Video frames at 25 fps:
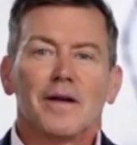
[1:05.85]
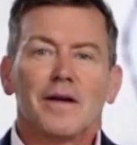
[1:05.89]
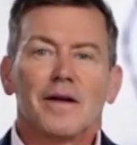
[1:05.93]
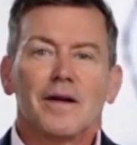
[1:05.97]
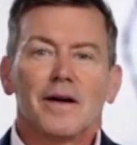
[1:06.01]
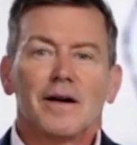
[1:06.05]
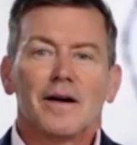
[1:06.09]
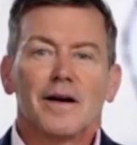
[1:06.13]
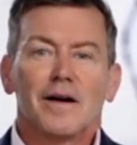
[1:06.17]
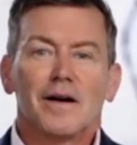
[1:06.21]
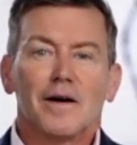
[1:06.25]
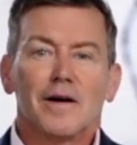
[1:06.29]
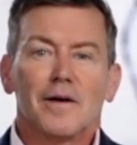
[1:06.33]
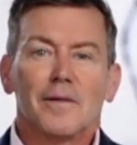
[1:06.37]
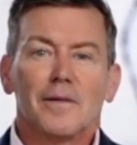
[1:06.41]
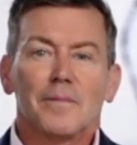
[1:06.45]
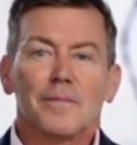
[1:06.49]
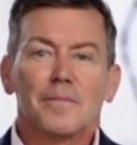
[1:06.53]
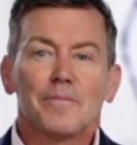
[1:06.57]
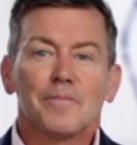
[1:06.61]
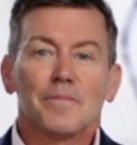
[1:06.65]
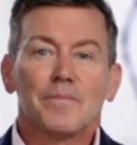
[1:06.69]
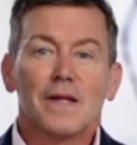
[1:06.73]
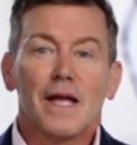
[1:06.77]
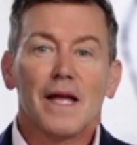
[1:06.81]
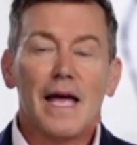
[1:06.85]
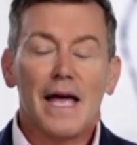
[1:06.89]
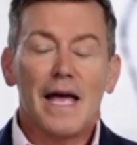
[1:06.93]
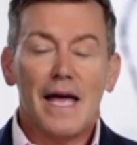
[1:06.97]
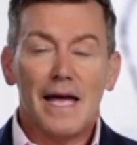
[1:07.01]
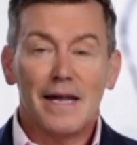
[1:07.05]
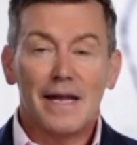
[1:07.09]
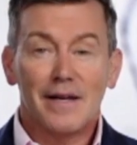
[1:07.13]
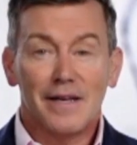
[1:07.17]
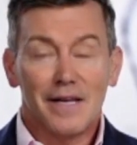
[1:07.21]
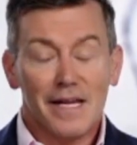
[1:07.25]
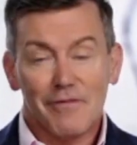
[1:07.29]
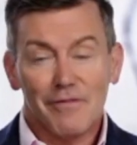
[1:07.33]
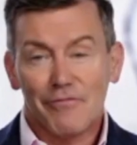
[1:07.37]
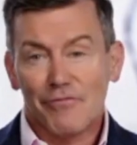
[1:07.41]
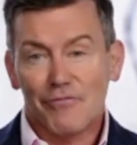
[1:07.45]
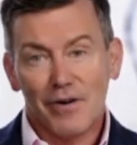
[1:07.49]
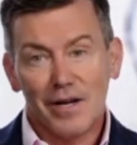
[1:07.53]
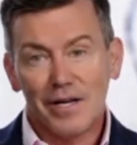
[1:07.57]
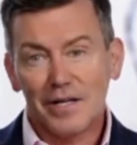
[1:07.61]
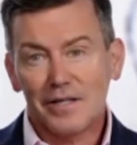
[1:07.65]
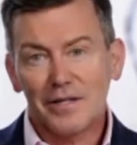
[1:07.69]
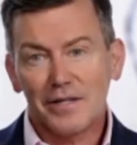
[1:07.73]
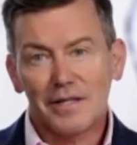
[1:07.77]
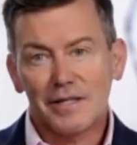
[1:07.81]
And it
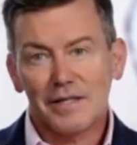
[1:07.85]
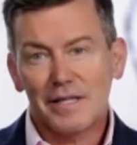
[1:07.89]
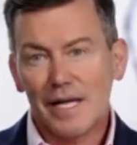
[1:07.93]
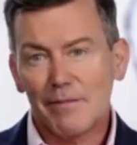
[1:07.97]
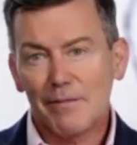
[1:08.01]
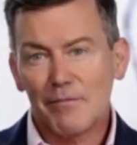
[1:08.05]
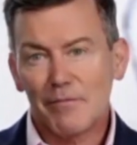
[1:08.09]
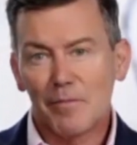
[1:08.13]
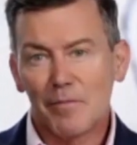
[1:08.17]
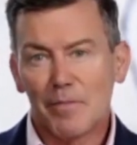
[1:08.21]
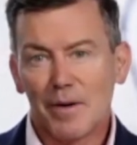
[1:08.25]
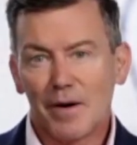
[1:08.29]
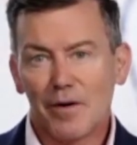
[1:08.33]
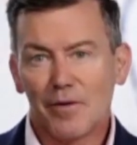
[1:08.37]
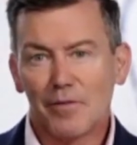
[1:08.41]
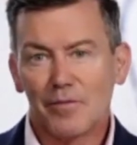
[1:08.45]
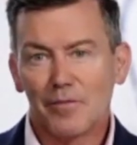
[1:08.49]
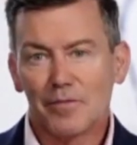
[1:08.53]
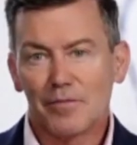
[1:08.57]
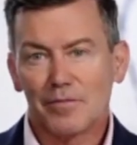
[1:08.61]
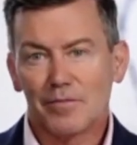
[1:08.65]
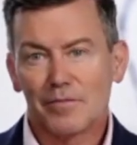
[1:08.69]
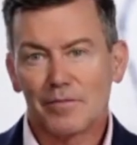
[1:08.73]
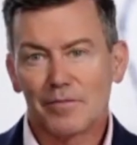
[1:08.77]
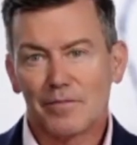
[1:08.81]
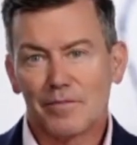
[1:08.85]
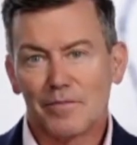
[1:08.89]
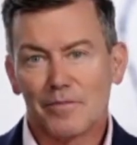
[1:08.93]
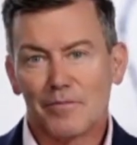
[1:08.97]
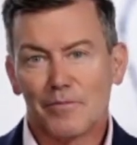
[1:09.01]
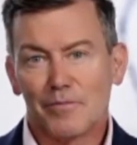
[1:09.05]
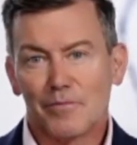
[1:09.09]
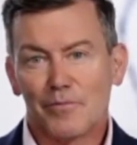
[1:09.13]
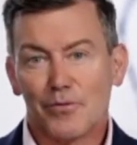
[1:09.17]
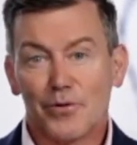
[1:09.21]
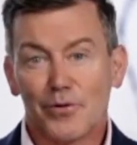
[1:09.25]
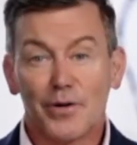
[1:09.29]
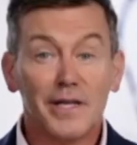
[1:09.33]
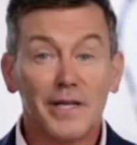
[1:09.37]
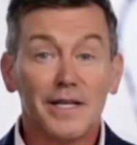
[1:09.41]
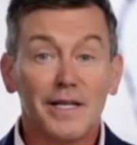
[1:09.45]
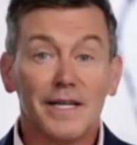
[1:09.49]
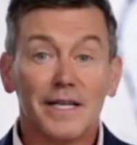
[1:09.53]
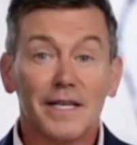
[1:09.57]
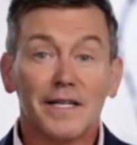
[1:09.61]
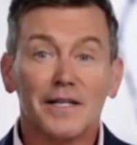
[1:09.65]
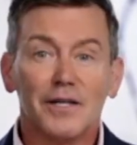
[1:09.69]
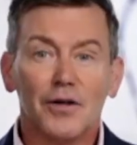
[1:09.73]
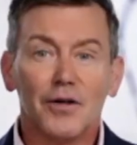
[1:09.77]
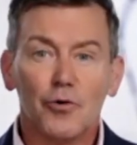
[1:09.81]
frankly came about pretty
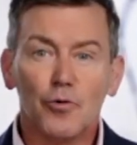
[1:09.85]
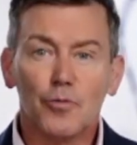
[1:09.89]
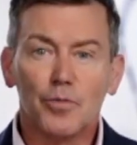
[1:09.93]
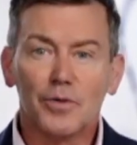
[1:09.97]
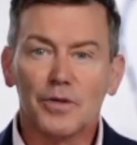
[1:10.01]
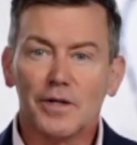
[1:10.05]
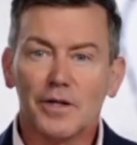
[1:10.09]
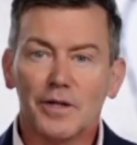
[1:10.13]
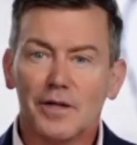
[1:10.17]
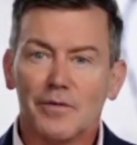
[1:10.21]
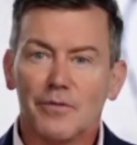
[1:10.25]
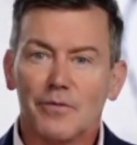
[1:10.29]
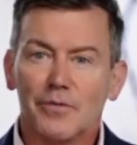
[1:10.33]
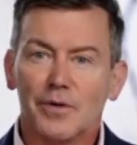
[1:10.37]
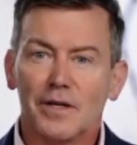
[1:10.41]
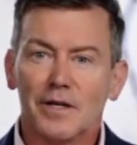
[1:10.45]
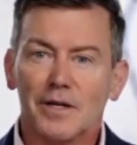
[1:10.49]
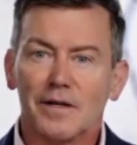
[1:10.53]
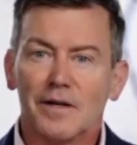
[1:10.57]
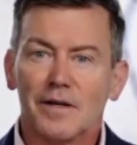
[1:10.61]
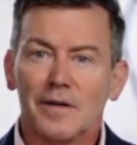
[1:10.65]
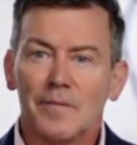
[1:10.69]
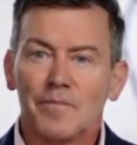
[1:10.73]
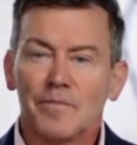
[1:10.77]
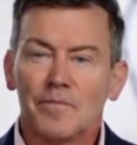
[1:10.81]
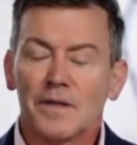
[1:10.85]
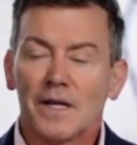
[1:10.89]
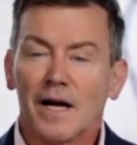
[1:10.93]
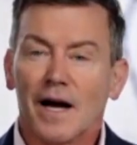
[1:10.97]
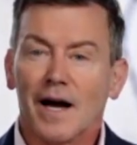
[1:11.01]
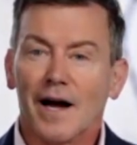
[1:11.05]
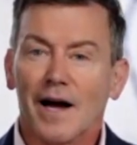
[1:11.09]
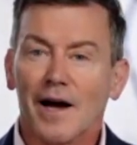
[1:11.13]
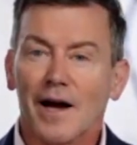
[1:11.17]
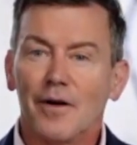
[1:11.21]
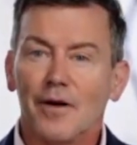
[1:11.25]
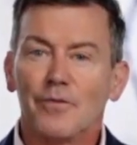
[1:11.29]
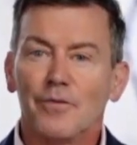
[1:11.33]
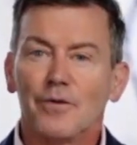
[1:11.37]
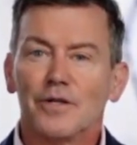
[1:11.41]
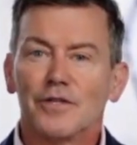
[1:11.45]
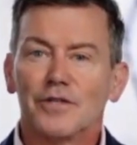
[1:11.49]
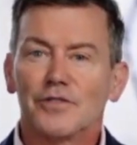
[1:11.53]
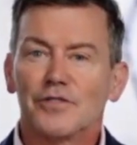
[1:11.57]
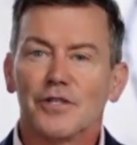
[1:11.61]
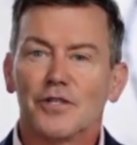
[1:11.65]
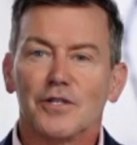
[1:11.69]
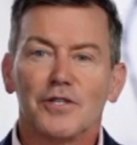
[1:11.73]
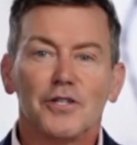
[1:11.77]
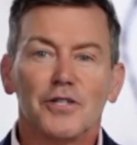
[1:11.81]
ignobly. When I was a
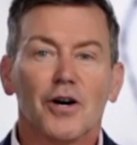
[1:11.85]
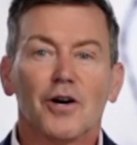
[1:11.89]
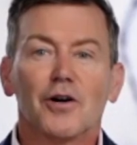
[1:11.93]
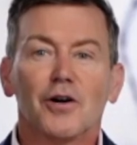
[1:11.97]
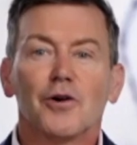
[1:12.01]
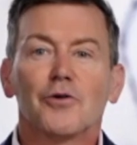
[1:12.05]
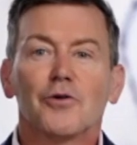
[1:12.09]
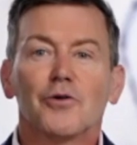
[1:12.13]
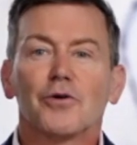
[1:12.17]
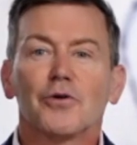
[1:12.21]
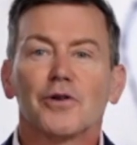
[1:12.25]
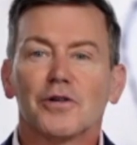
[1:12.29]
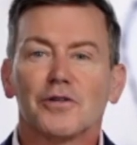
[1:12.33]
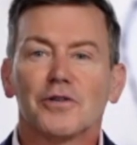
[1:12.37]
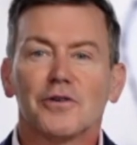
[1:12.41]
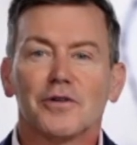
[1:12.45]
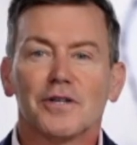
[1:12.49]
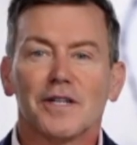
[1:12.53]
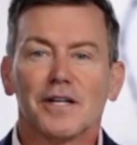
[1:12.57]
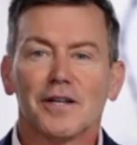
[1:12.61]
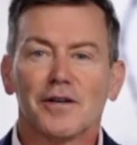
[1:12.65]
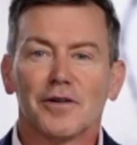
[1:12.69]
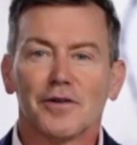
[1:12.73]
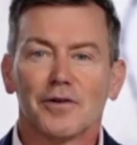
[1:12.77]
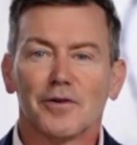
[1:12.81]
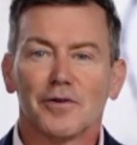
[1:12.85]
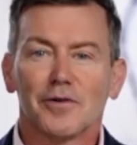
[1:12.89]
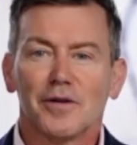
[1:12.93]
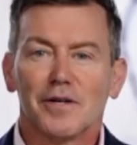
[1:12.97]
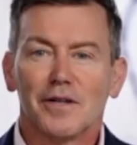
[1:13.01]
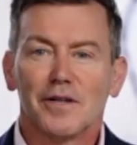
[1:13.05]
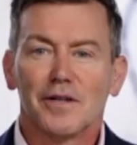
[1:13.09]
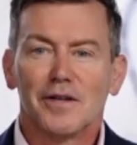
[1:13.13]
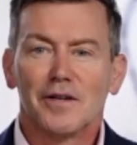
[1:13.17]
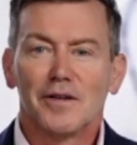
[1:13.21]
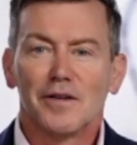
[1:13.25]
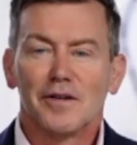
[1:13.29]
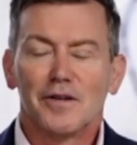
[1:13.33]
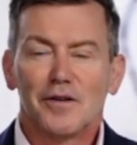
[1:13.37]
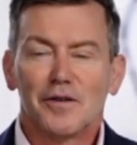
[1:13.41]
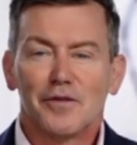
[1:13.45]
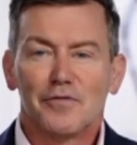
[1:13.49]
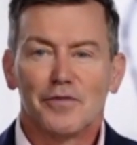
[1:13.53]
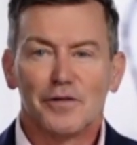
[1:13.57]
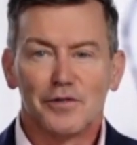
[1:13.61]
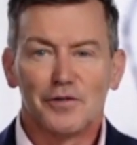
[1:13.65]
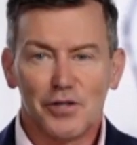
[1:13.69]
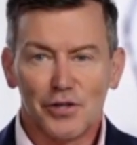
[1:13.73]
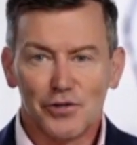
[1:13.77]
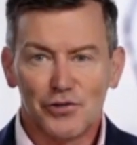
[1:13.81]
young critical care
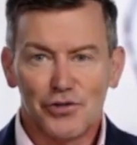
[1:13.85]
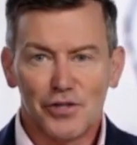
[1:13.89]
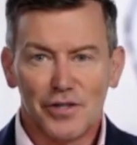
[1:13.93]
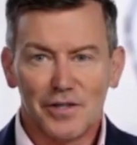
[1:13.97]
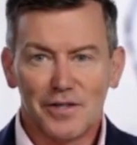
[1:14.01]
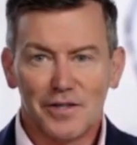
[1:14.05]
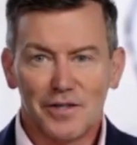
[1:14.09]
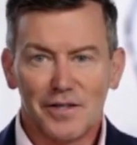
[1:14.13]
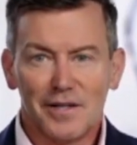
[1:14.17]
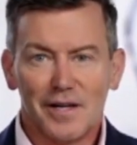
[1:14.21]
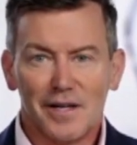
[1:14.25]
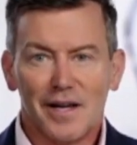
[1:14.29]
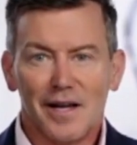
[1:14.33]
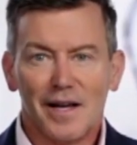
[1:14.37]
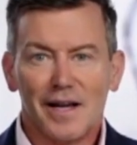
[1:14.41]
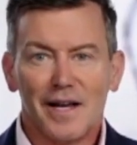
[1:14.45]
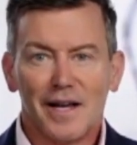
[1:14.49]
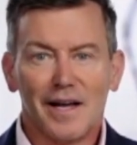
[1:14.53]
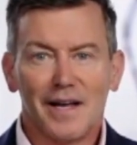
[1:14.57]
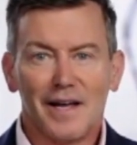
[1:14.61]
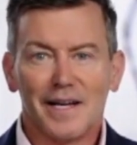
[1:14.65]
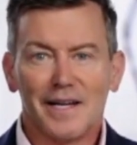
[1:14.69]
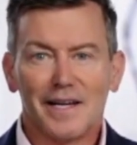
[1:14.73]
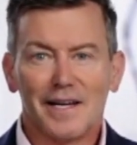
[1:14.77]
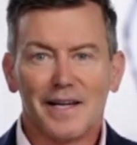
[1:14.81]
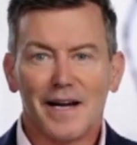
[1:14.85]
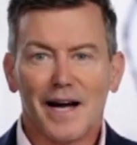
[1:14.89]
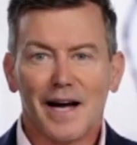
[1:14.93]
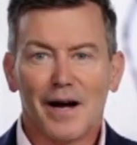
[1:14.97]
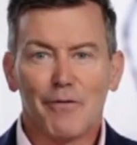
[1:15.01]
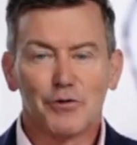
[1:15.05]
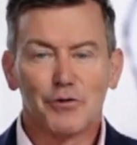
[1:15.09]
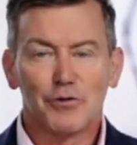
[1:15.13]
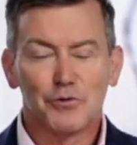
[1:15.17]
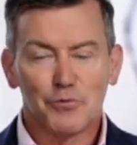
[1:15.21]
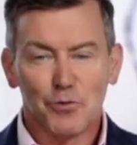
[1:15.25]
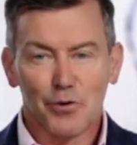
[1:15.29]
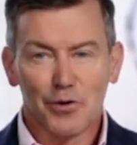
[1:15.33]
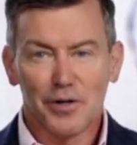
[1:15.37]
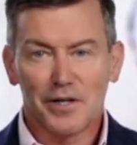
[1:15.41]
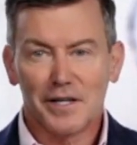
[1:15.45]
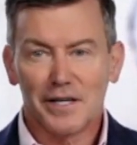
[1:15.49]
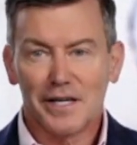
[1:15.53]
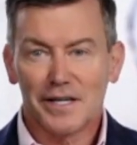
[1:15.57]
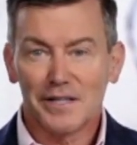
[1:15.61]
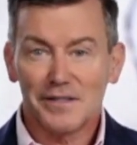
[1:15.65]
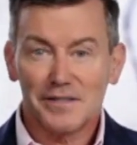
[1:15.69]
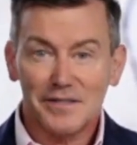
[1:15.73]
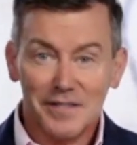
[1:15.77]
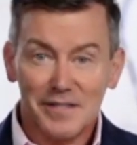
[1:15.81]
physician and I was working on
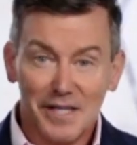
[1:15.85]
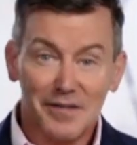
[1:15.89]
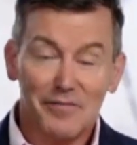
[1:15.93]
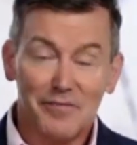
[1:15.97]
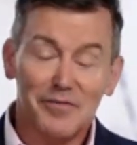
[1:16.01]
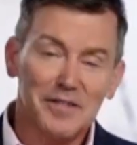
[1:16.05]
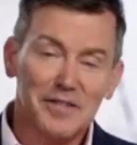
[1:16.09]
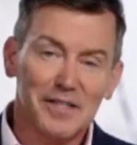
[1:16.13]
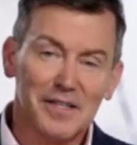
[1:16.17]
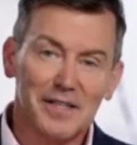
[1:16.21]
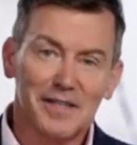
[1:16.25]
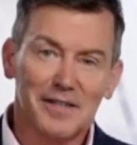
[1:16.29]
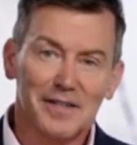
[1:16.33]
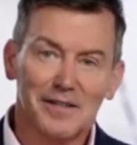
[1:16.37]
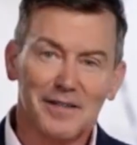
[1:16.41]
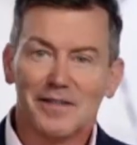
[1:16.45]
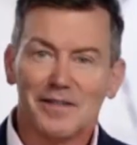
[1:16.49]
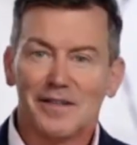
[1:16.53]
safety and